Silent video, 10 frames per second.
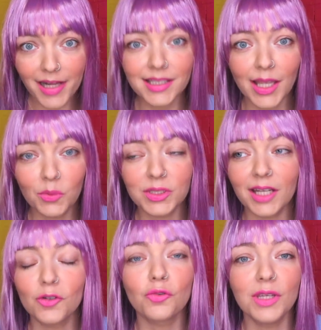It was
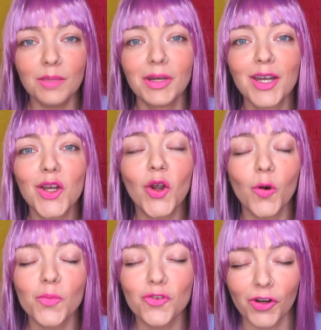like a dream
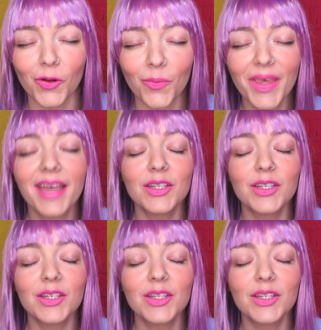come true.